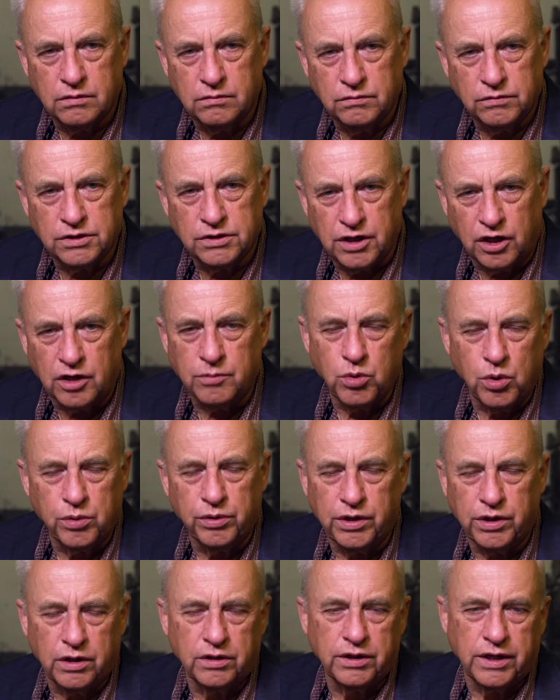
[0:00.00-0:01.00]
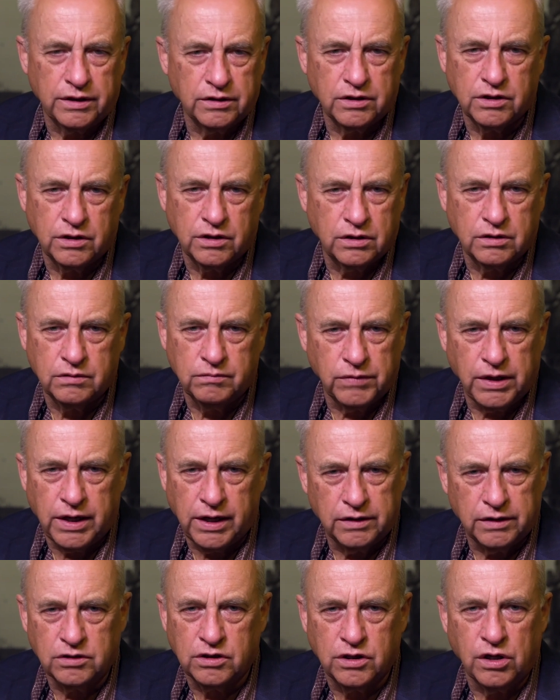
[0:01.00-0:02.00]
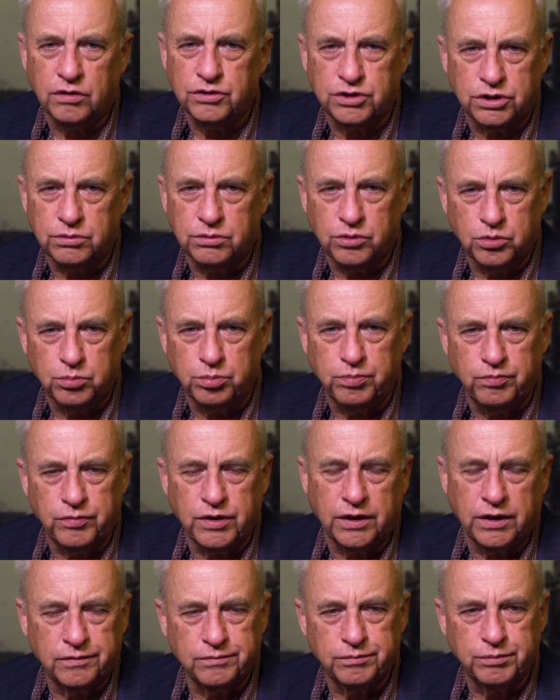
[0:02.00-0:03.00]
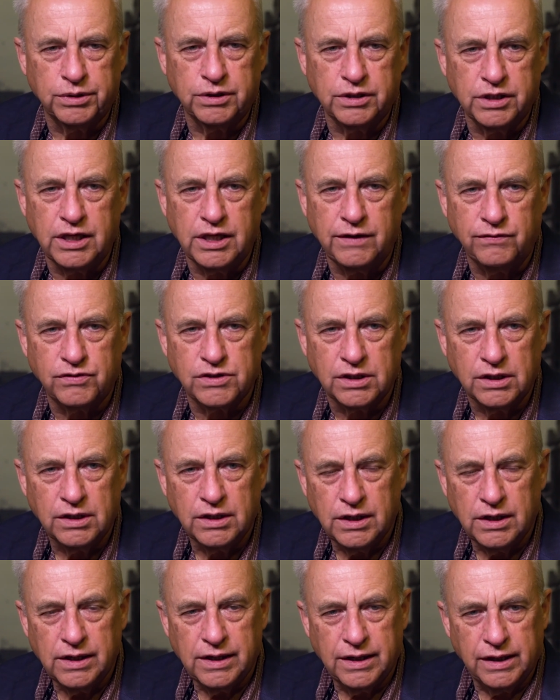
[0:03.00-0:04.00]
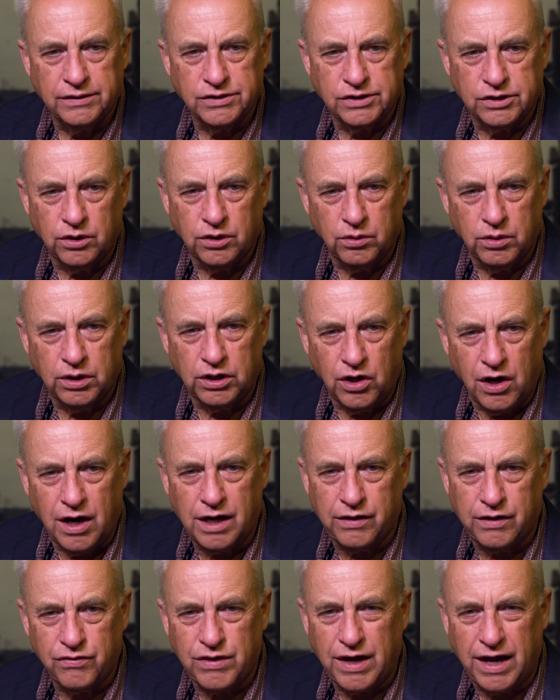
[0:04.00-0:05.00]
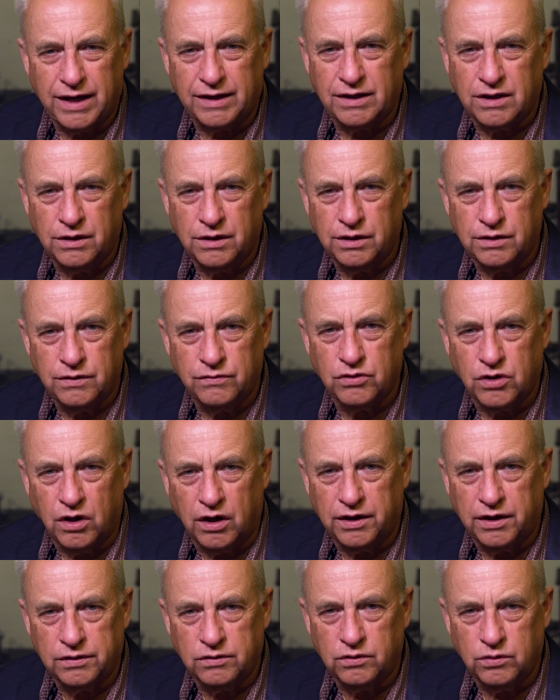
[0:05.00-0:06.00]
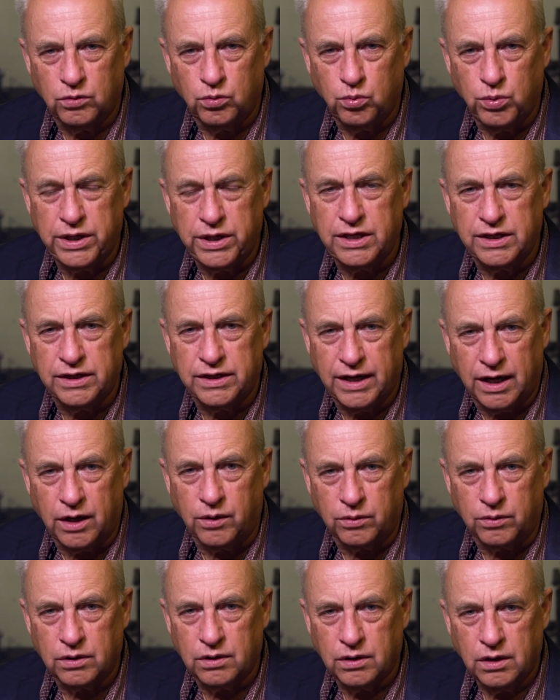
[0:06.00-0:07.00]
ceremonial and cultural beliefs, and so a lot of that kind of got weeded out.